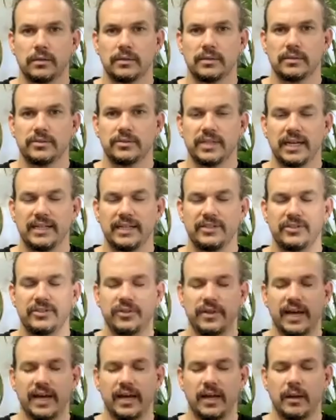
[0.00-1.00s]
As I do
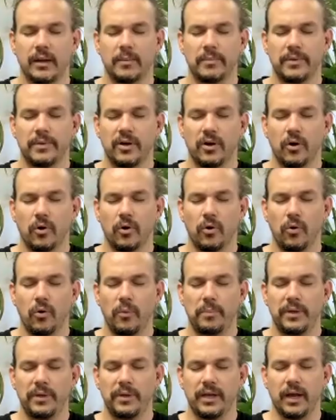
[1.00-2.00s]
that, I'm going to
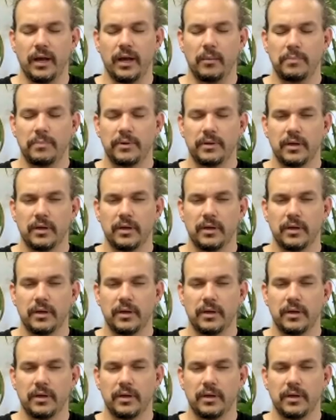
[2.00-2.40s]
open up